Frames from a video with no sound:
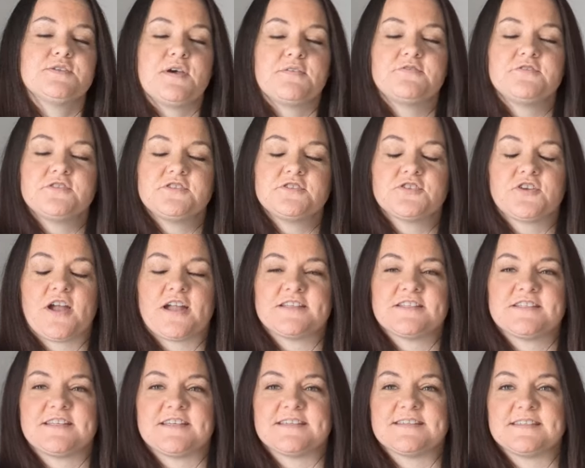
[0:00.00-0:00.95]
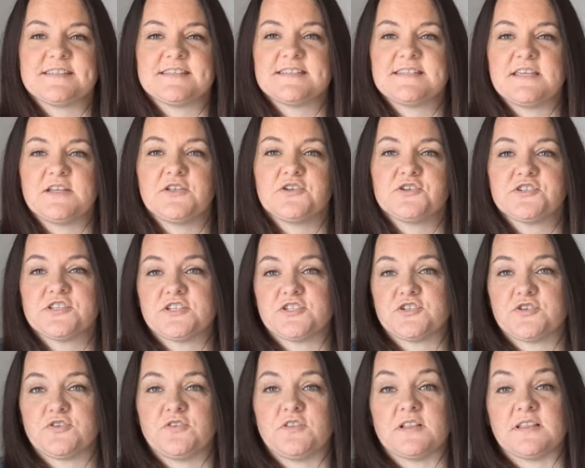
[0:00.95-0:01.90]
So after the scratch test, the sealers
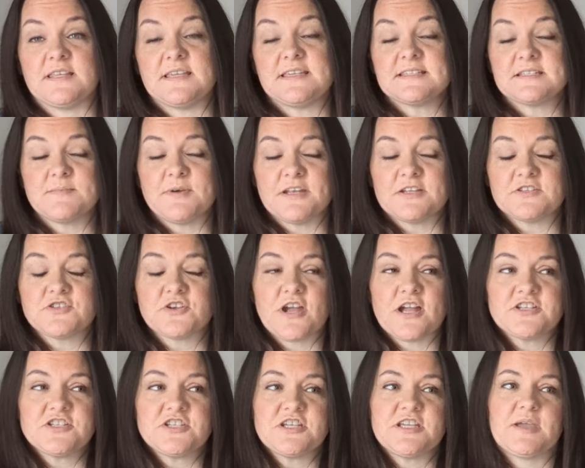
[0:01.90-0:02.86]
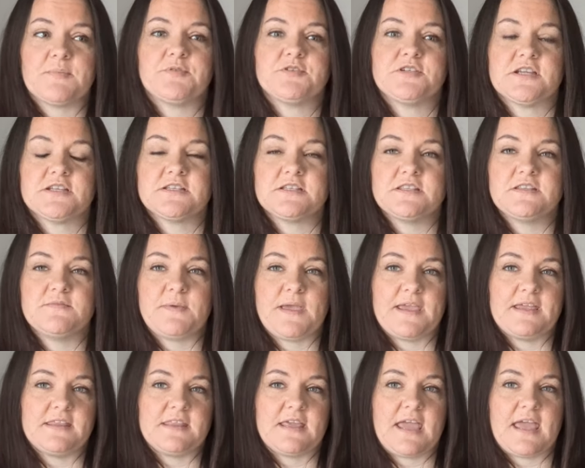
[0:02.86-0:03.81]
that showed the least amount of scratching and protected the
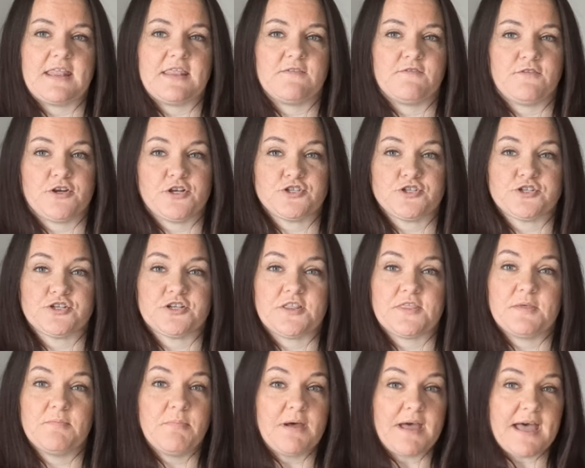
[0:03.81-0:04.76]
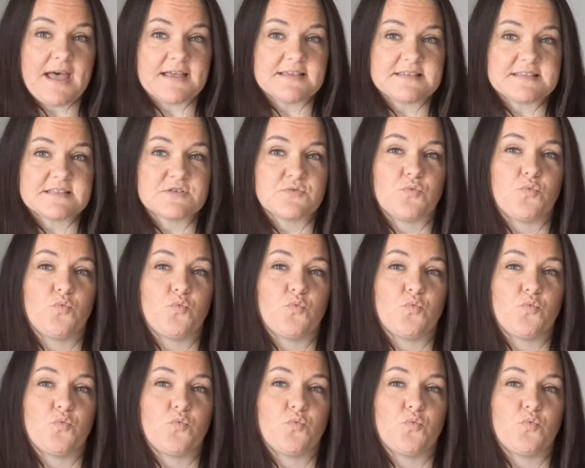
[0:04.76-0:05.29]
paint and the furniture the best